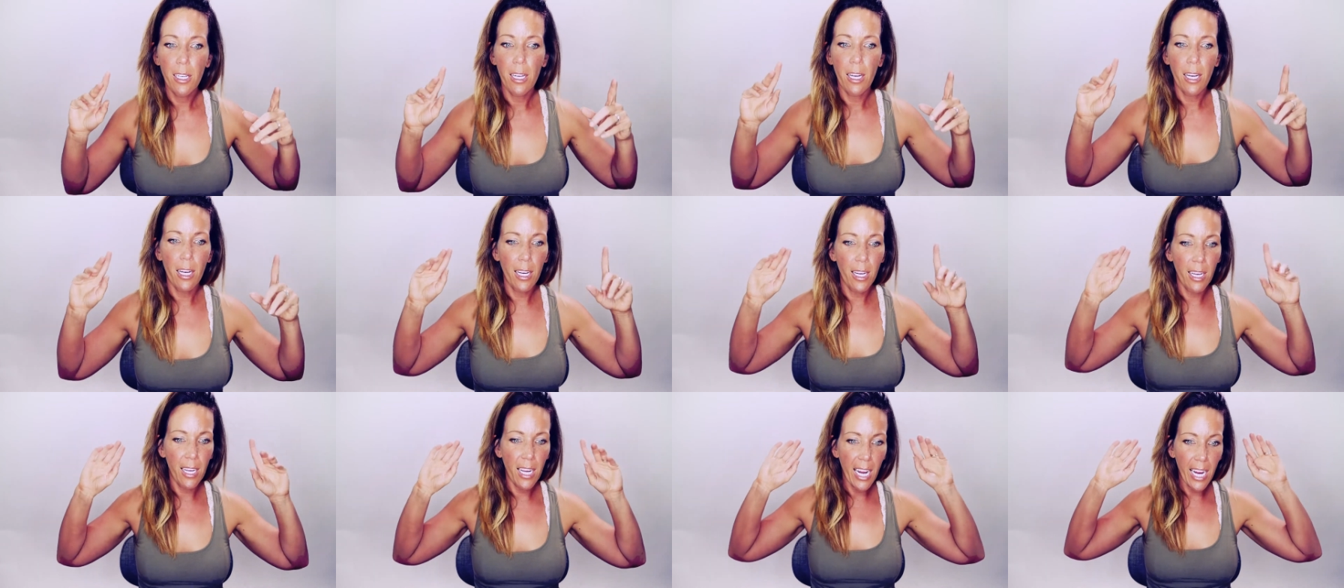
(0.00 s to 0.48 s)

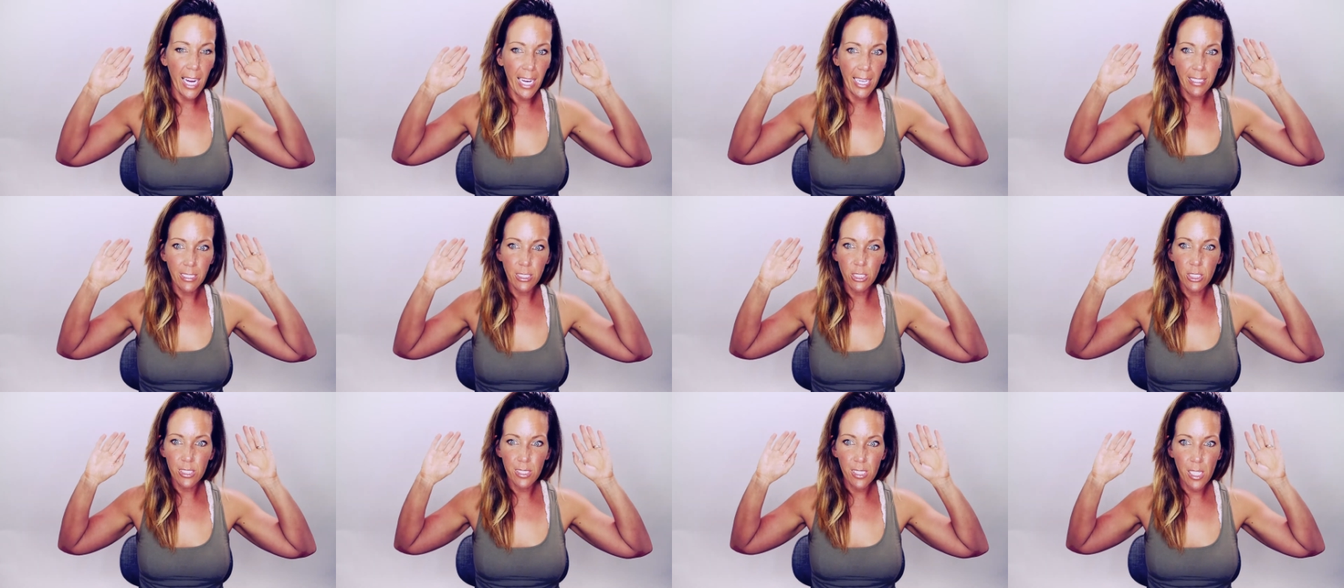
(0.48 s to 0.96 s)

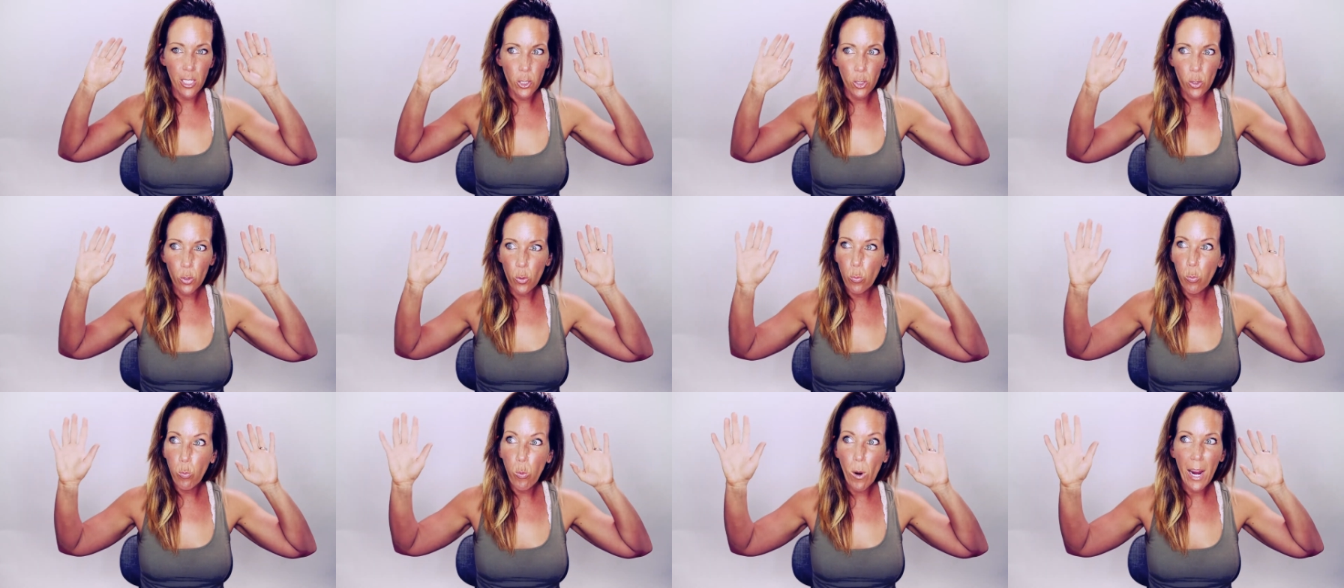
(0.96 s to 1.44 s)

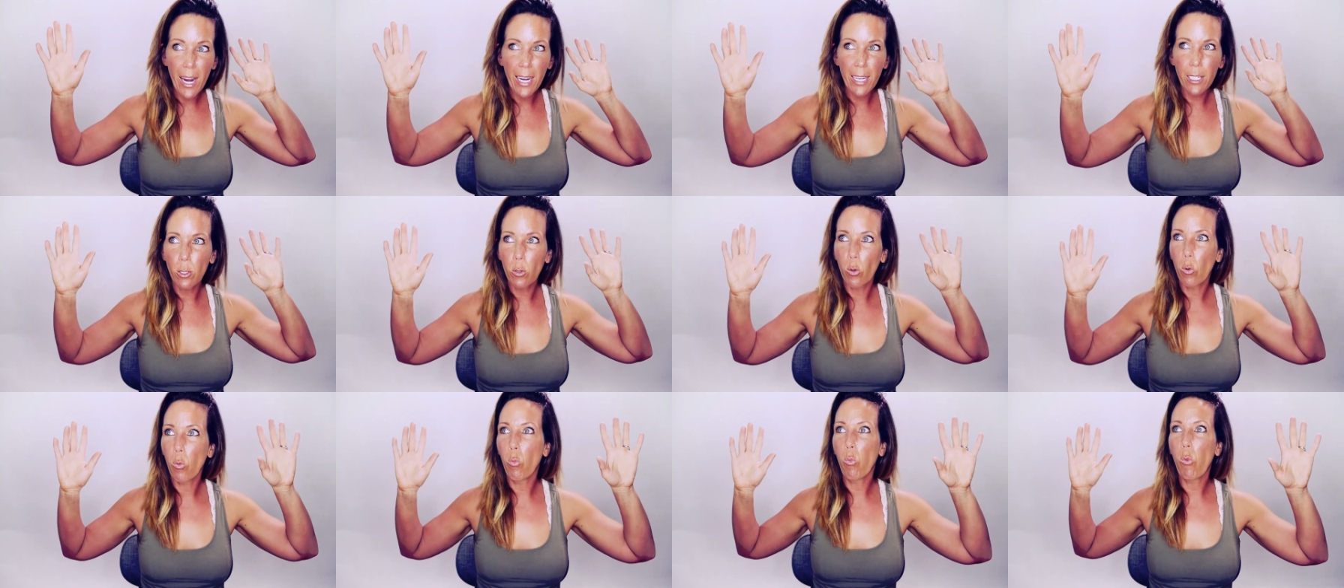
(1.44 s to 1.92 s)

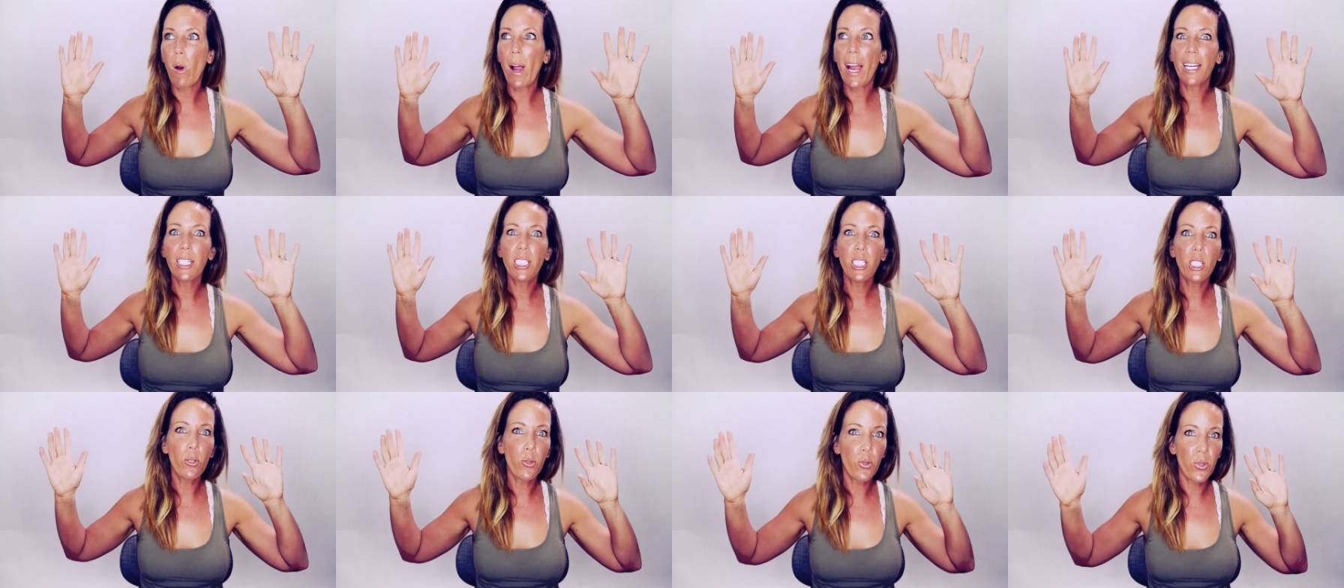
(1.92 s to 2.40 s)
Why
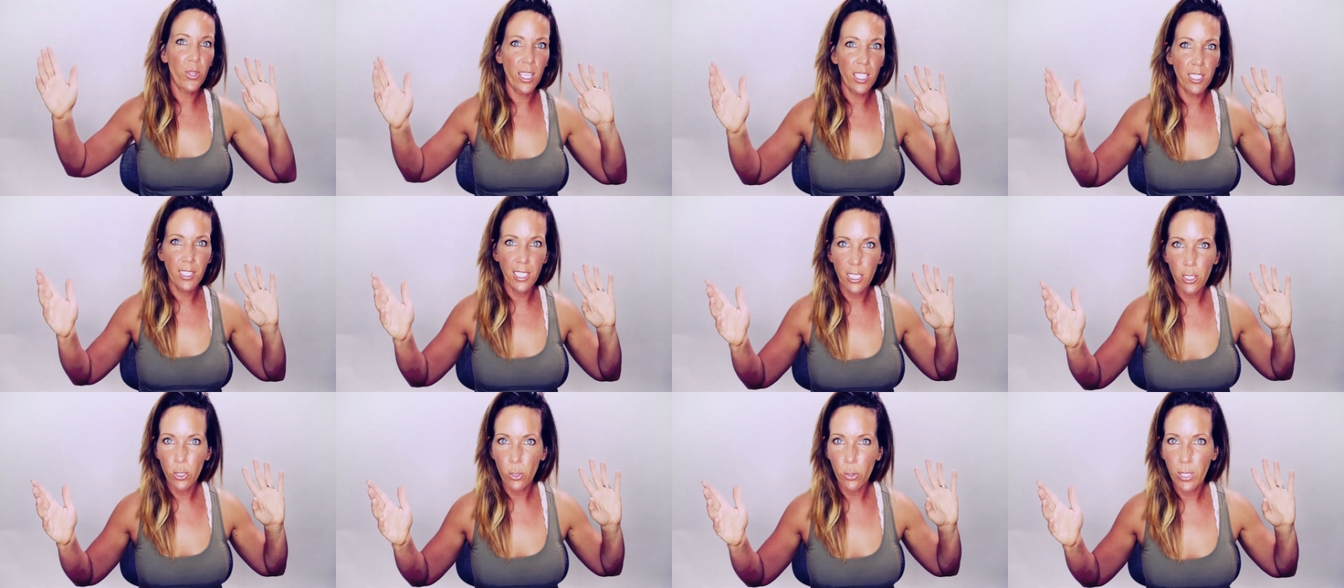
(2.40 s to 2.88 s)
do you think
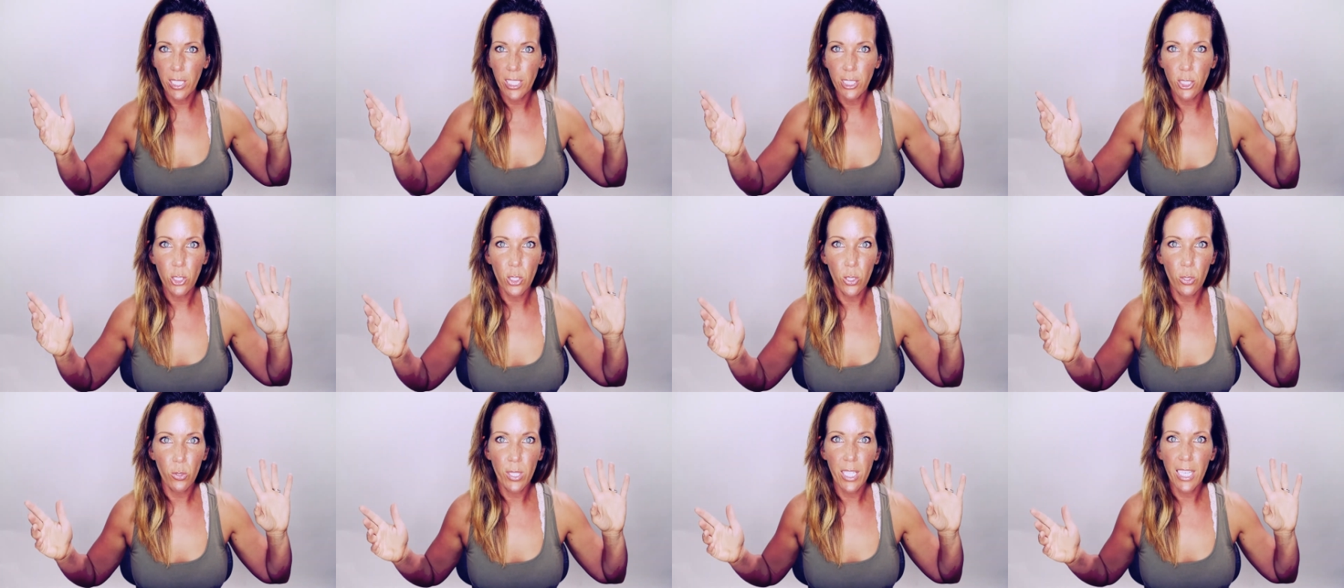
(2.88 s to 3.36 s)
that you can
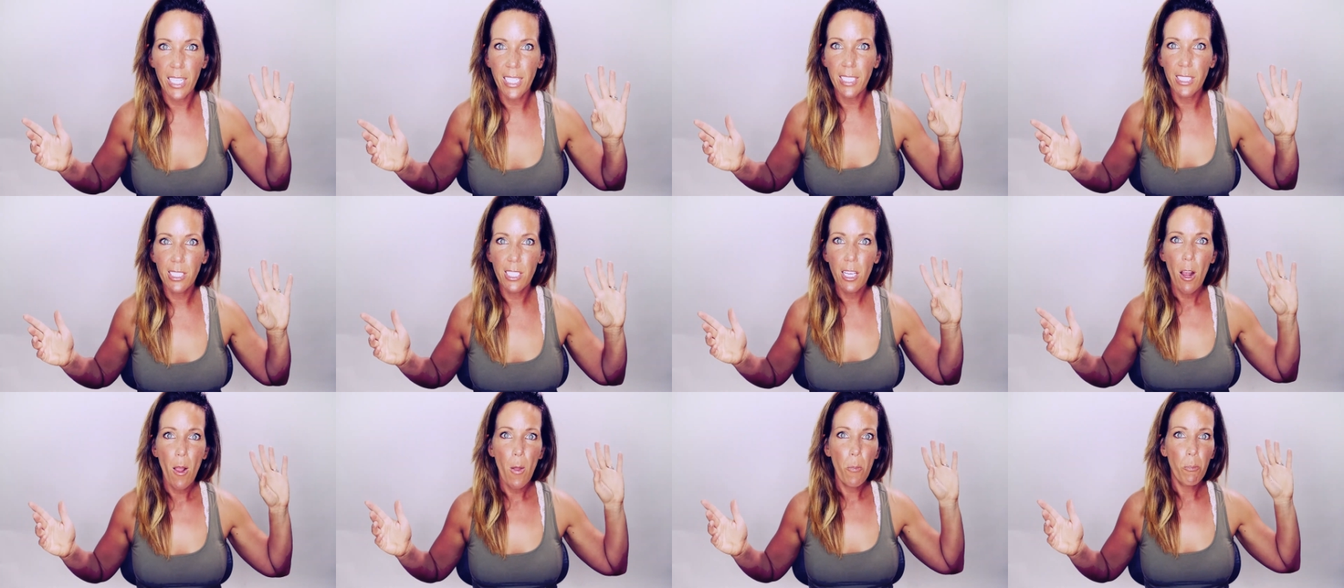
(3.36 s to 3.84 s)
do
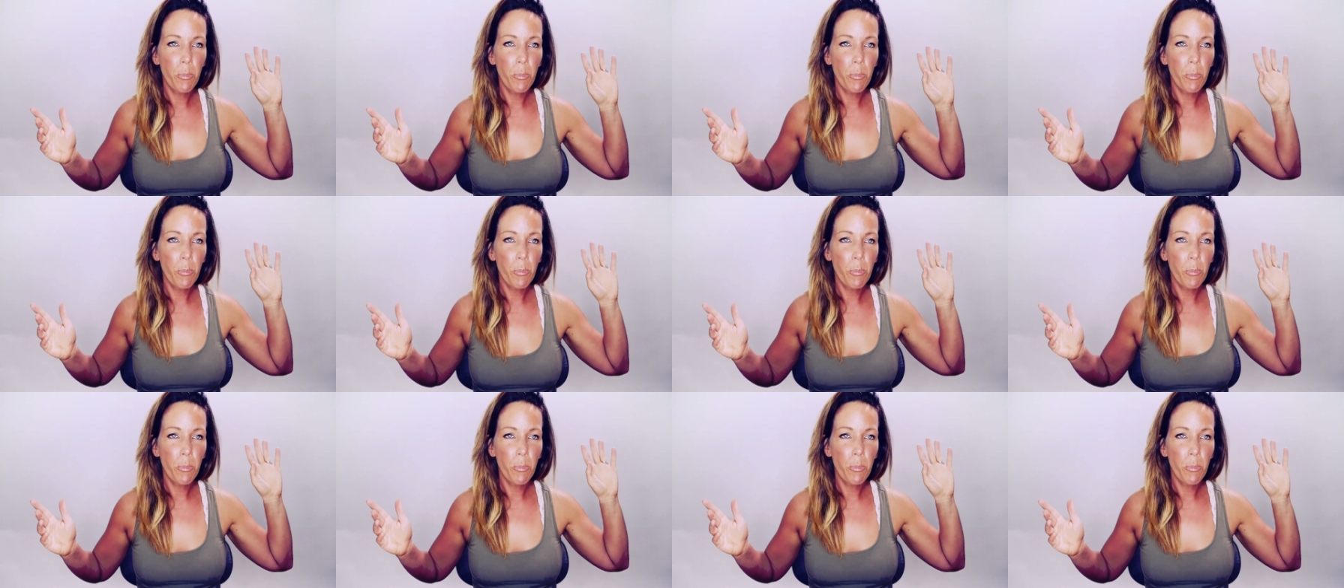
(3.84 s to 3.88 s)
this?